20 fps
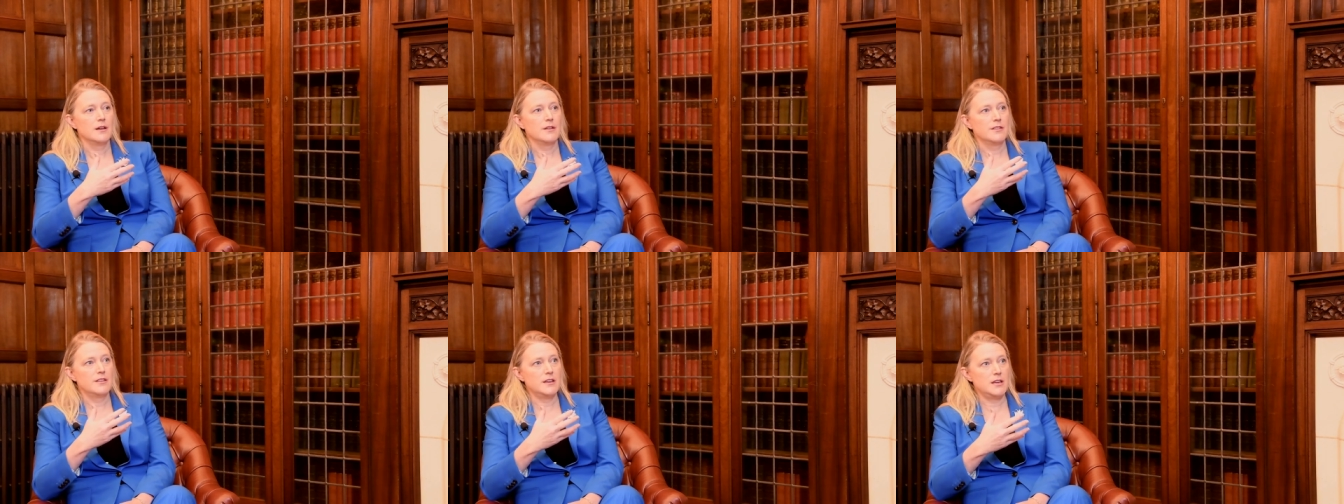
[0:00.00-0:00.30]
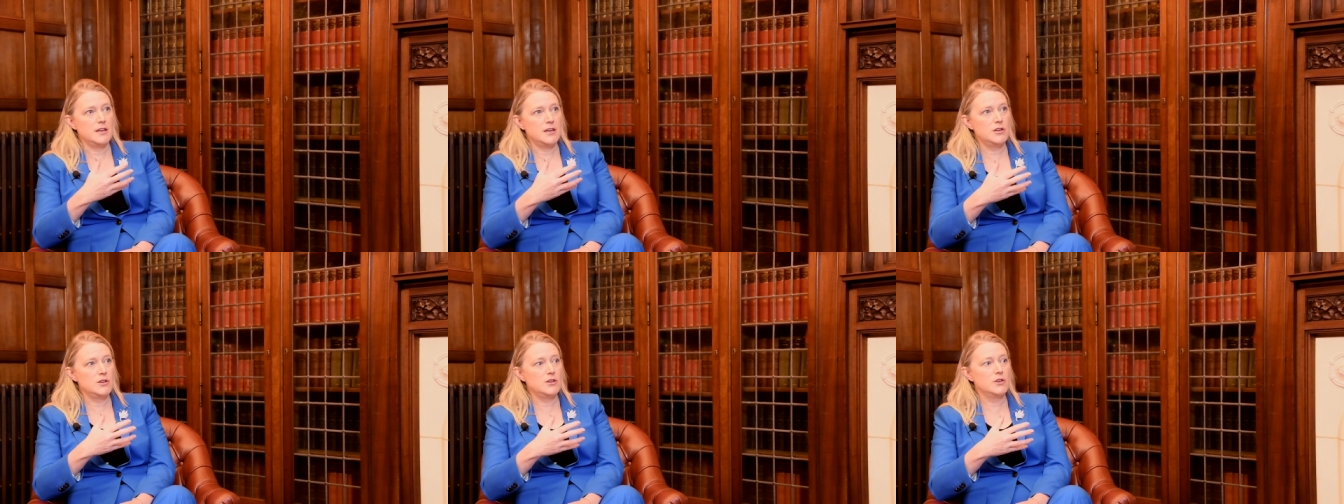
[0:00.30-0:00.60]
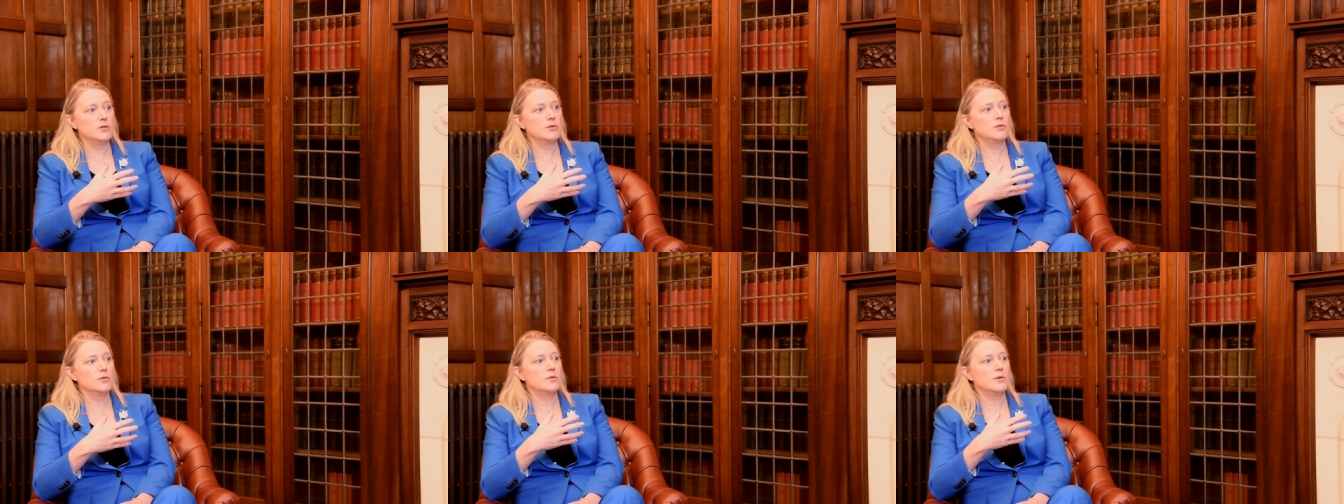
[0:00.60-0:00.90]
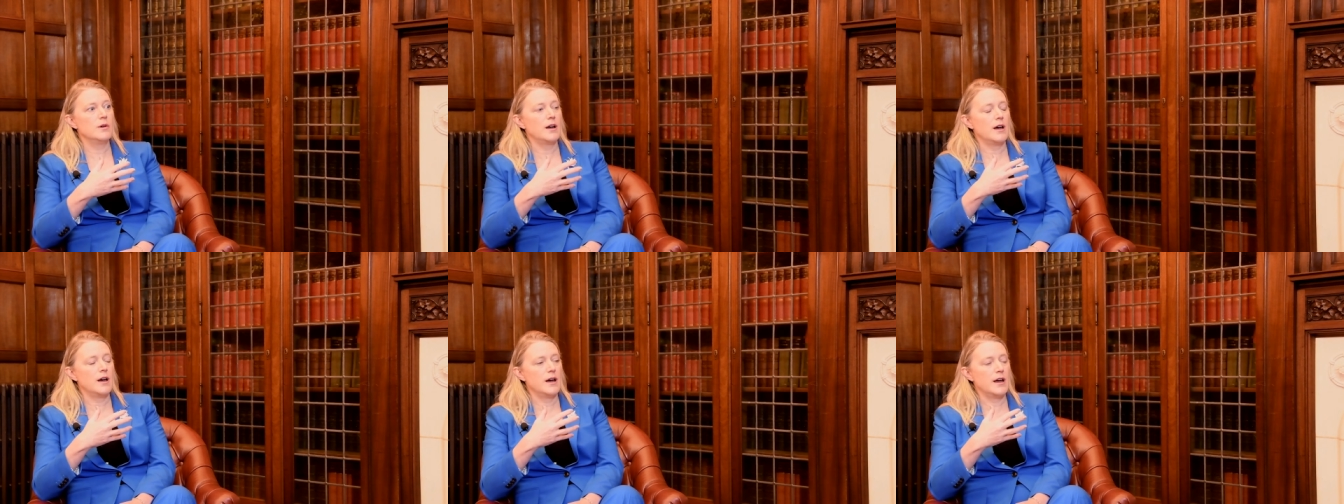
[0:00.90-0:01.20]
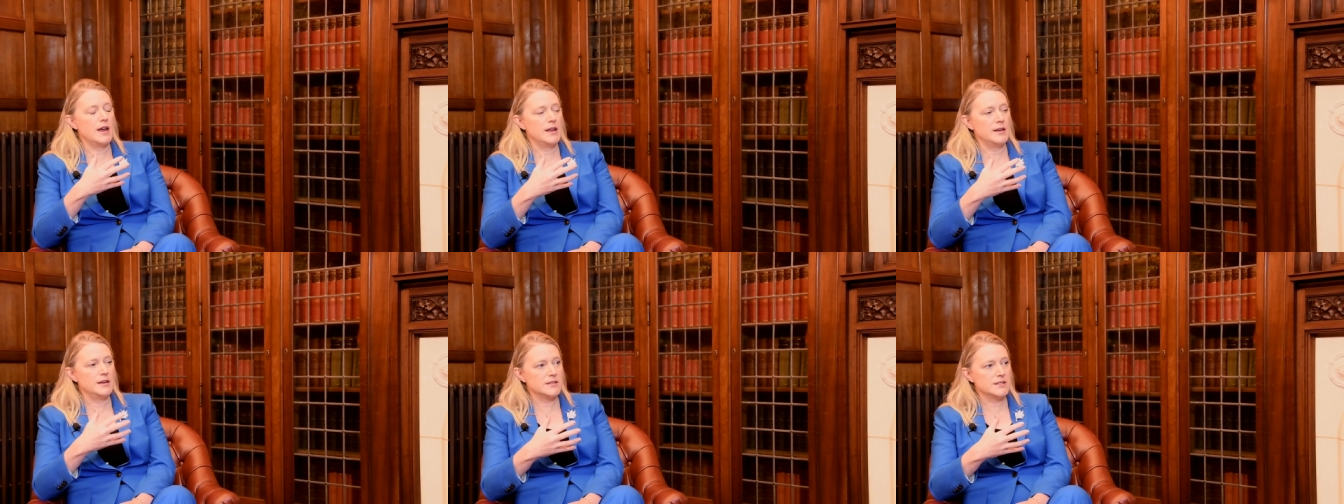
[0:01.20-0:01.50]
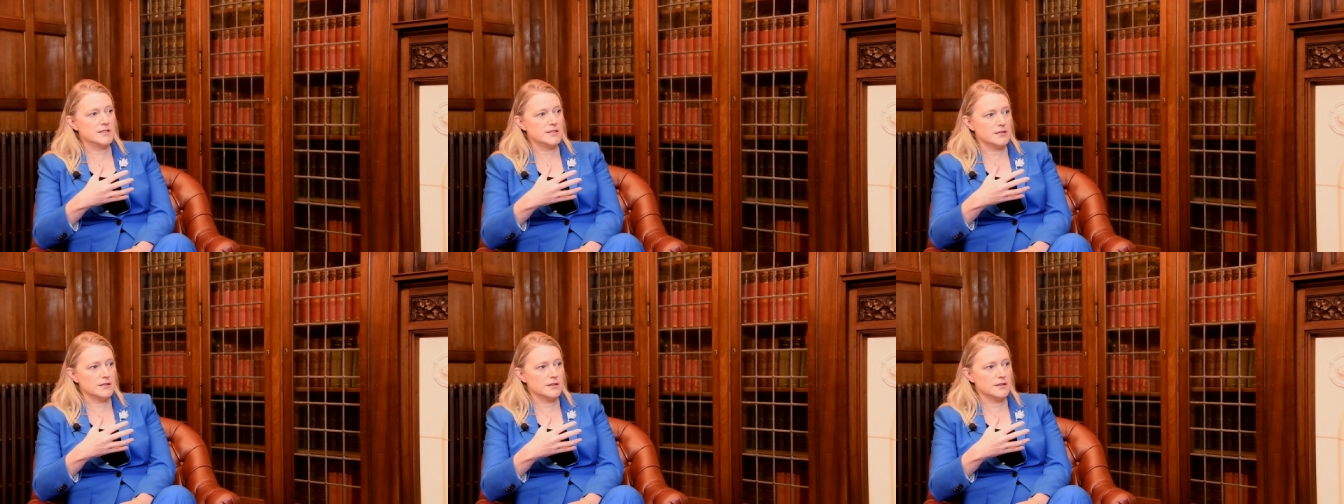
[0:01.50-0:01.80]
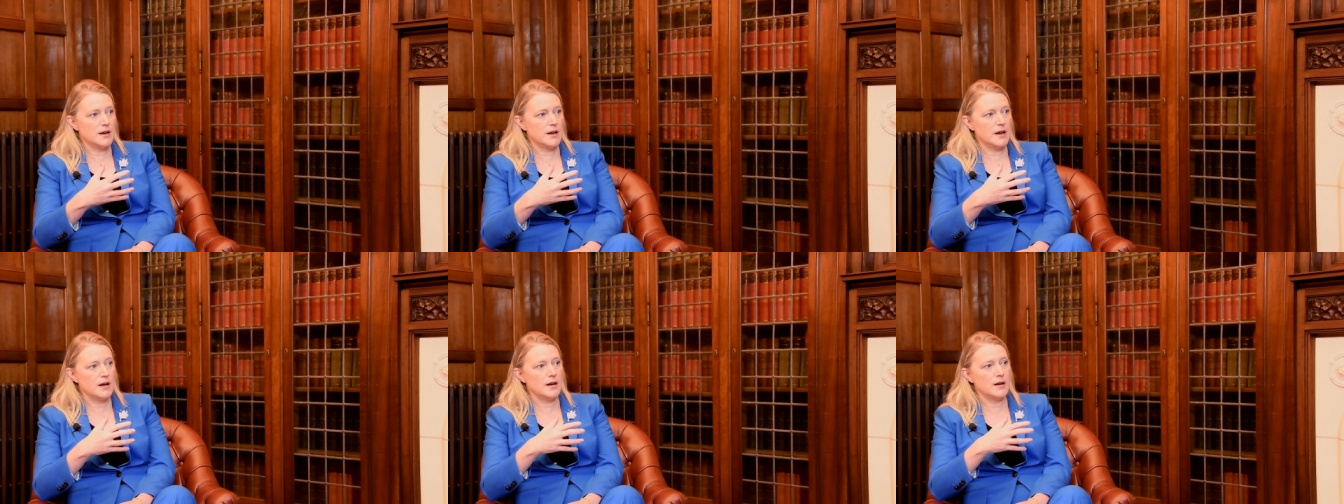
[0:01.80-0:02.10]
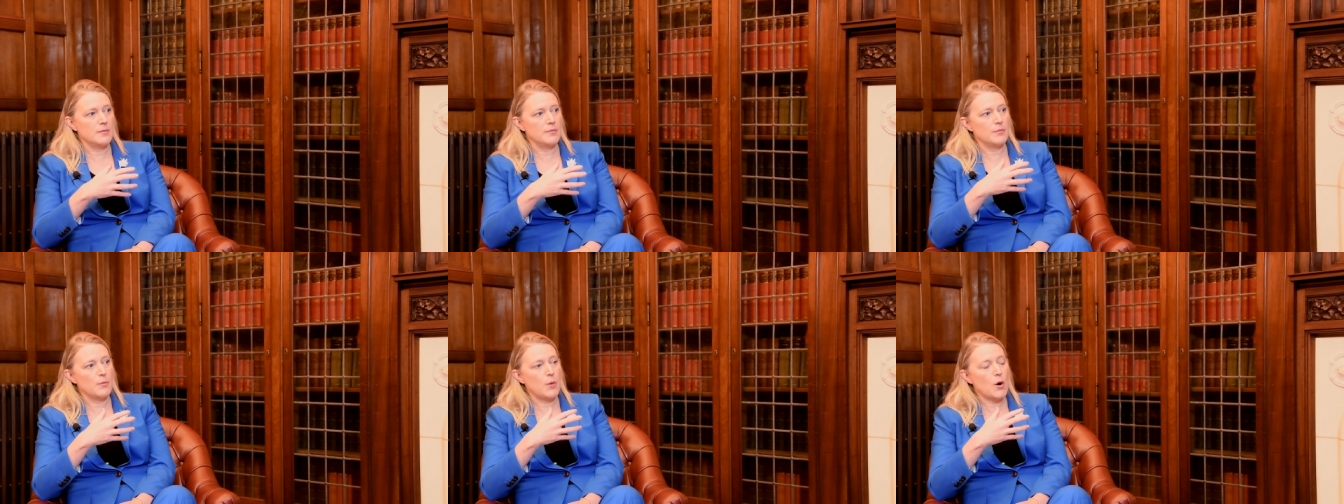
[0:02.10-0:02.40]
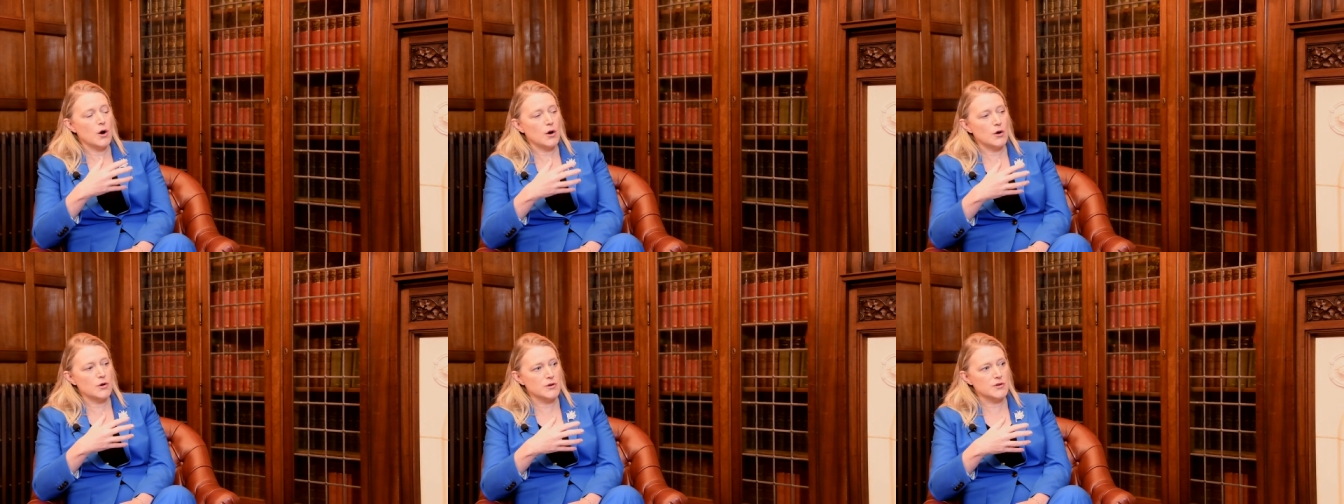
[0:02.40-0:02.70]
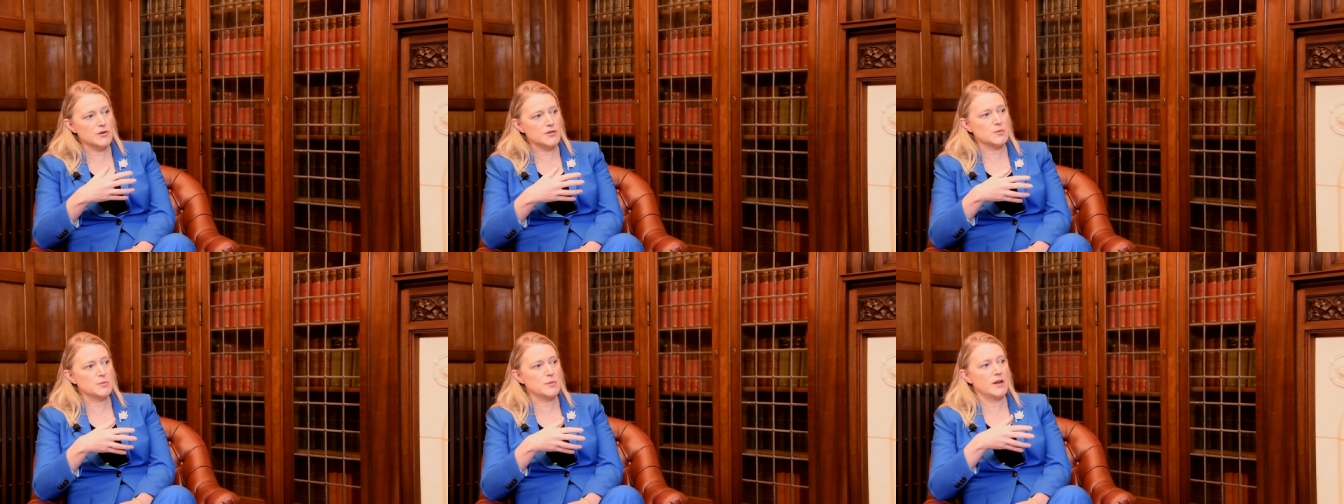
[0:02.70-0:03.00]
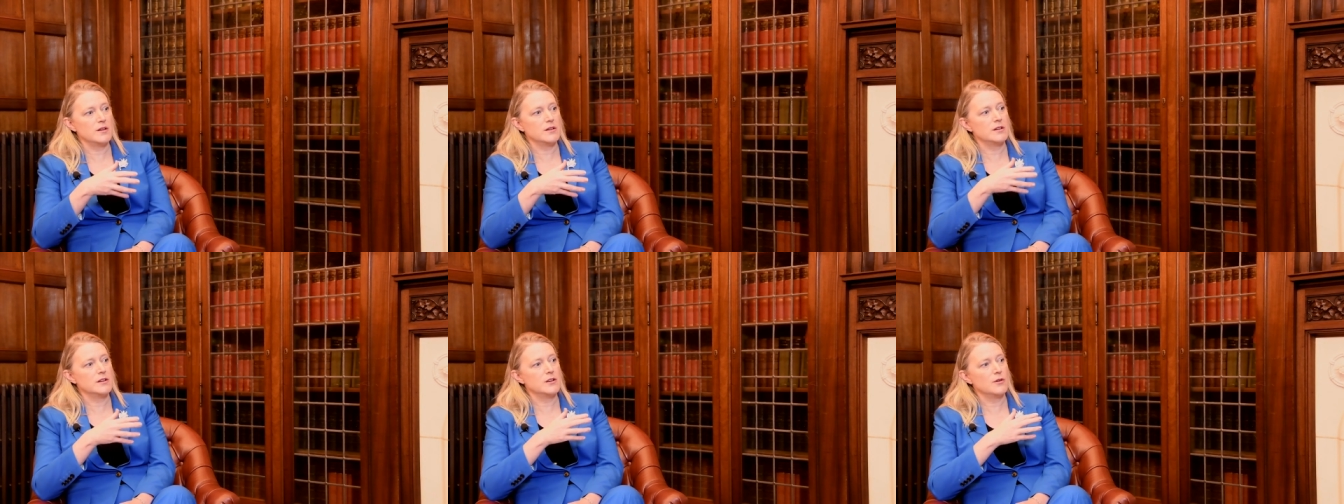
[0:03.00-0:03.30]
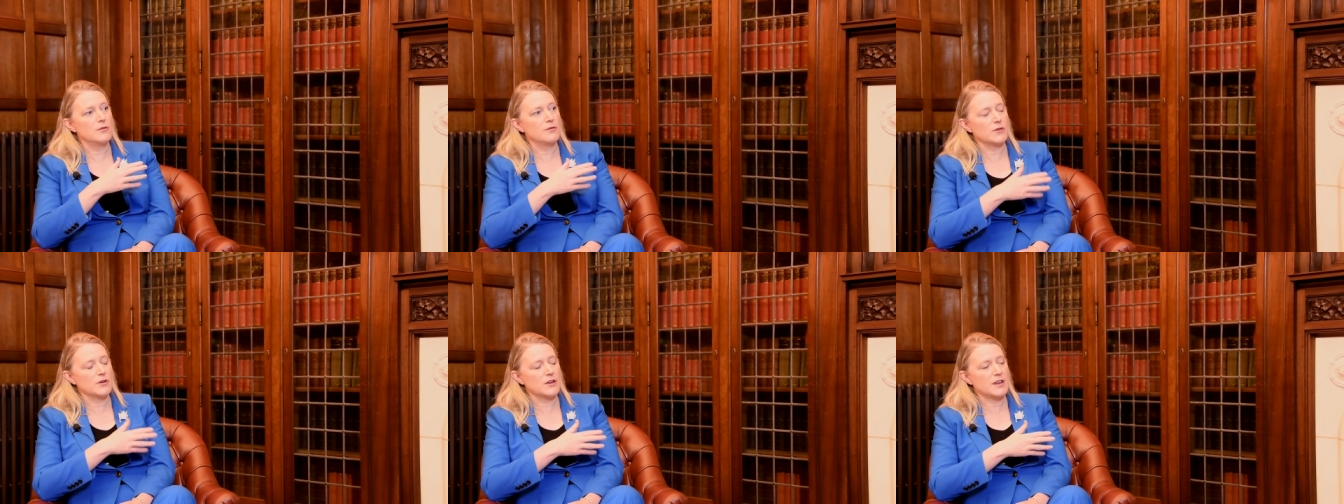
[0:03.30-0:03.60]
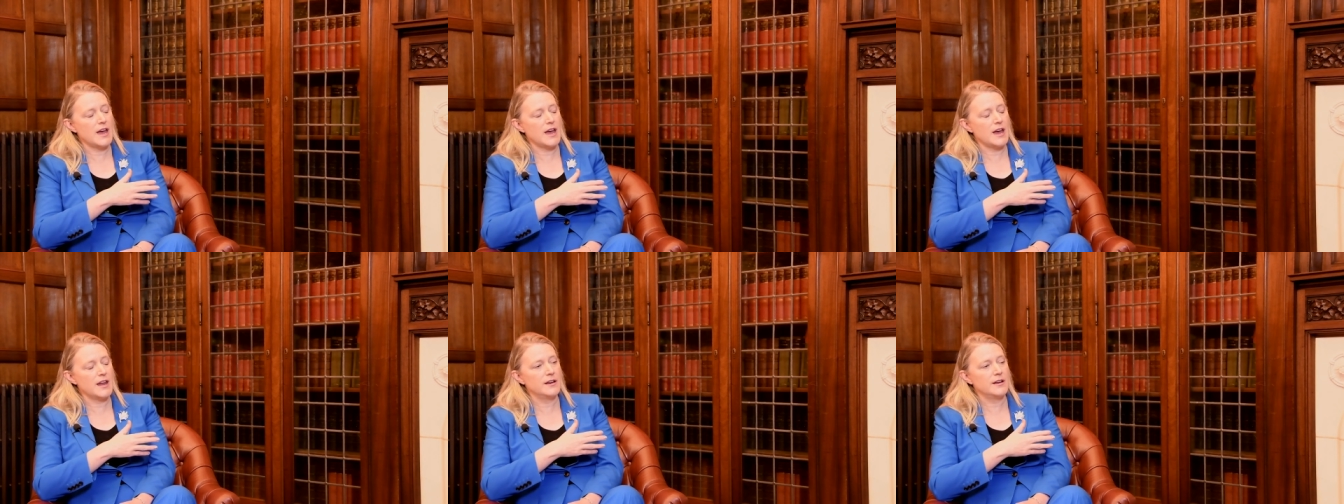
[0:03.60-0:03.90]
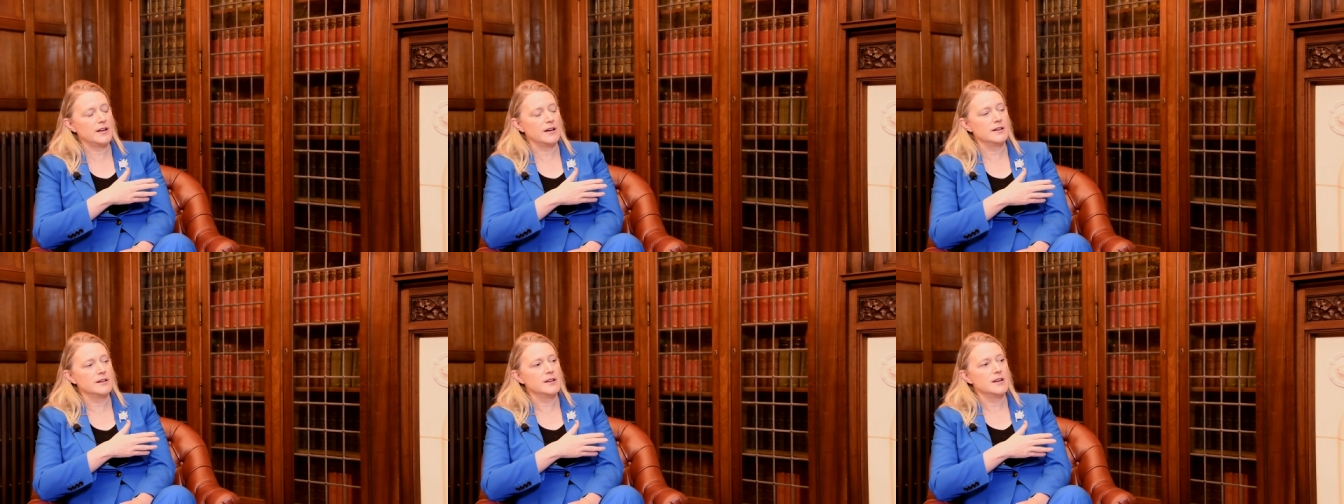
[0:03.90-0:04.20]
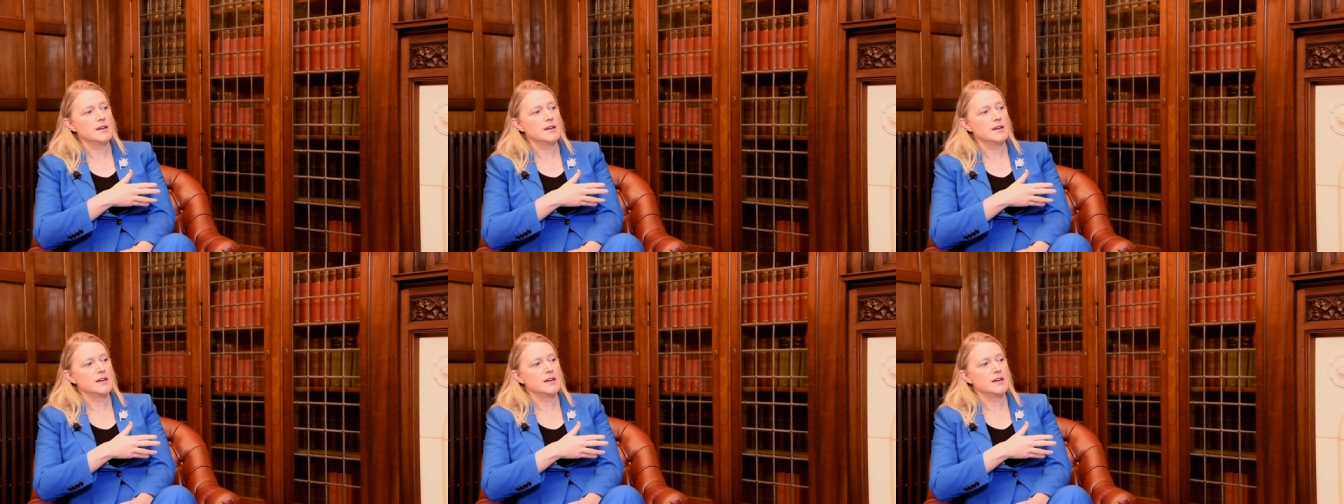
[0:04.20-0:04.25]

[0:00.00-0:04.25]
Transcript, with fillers: the EU uh, and its um, partners, but you know, for Canada,